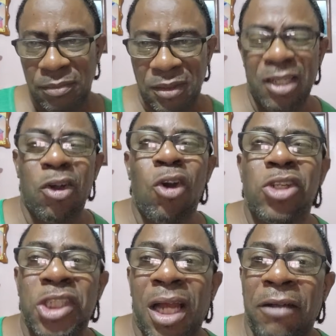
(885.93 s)
The
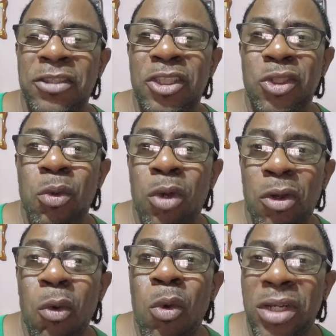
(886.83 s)
country have sole
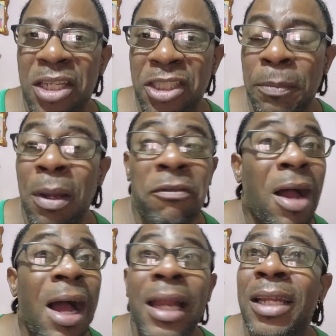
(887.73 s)
ownership of
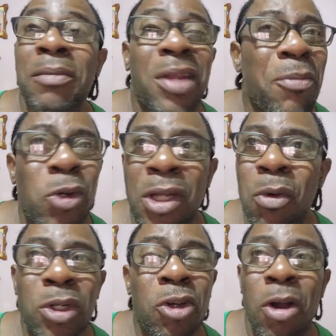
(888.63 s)
all of them, the book they
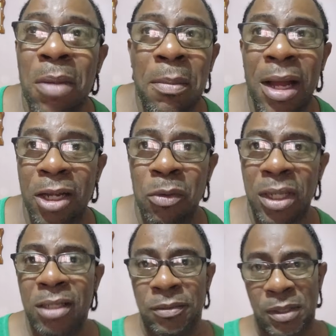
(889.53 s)
wanna come and maggle
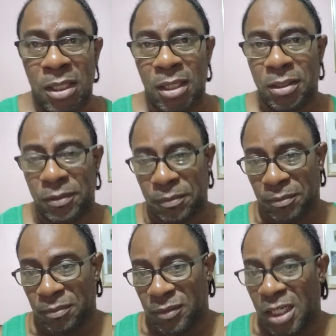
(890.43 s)
with.
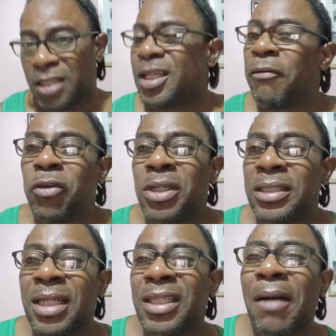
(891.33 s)
So if one
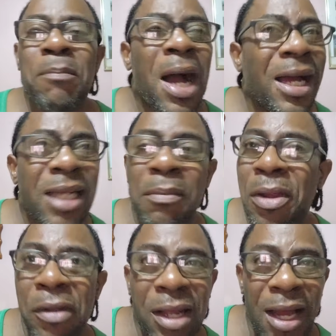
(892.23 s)
is not a born
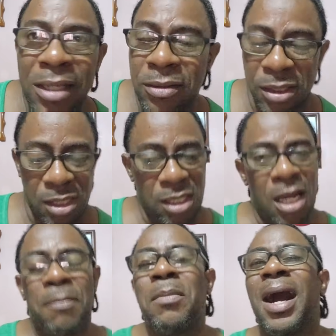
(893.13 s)
American,
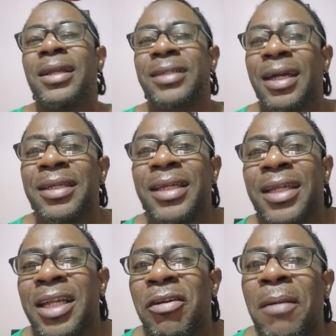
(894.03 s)
a born
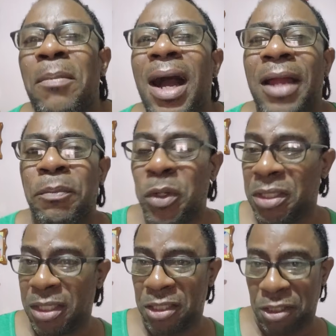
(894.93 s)
Canadian or a born
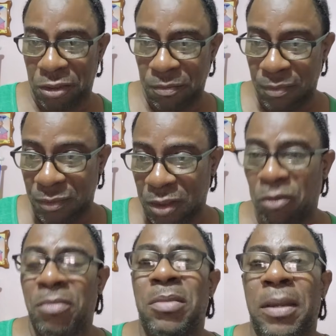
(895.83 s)
British,
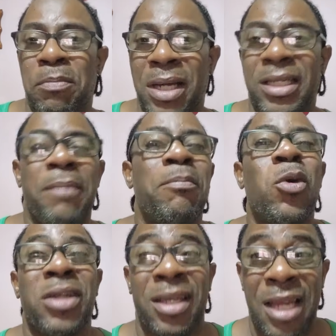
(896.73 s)
remember them book
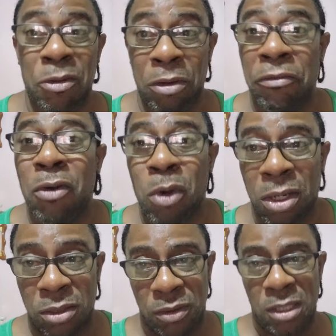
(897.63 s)
they can revoke.